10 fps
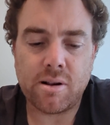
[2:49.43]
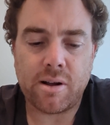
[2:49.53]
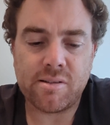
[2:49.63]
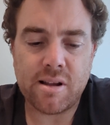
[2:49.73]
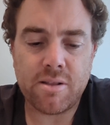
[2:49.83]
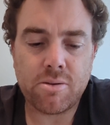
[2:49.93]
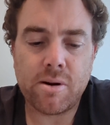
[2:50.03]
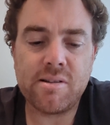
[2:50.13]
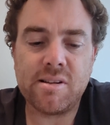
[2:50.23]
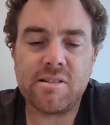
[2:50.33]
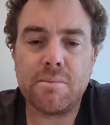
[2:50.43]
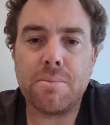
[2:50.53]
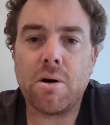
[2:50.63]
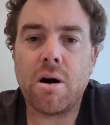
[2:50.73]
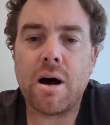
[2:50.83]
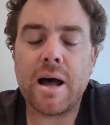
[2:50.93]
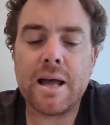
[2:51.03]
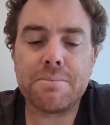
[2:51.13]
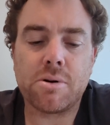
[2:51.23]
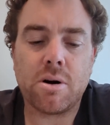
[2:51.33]
So like I said, 360
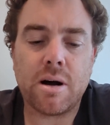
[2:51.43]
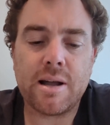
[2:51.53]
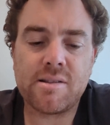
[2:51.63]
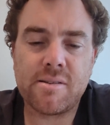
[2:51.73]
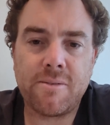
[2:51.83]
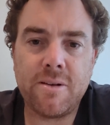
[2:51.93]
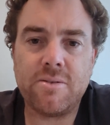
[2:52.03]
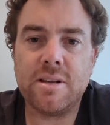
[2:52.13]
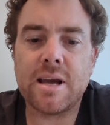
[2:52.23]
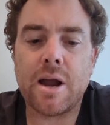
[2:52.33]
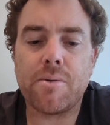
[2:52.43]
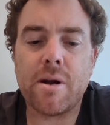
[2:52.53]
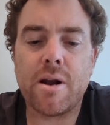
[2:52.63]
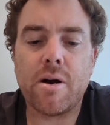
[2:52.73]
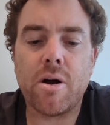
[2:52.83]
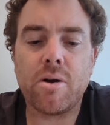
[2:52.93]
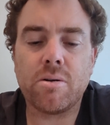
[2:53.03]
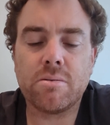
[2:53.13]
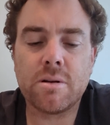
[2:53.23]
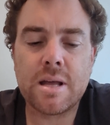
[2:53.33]
buy price, 50k reno
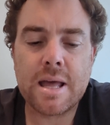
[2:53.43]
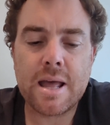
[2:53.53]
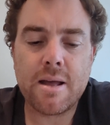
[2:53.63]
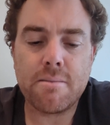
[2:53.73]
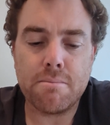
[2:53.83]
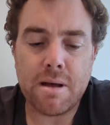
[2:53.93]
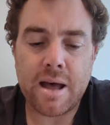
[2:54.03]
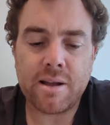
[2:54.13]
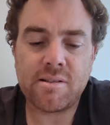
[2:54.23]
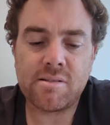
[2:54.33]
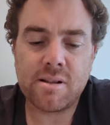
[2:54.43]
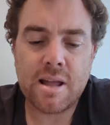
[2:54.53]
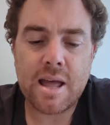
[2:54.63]
max.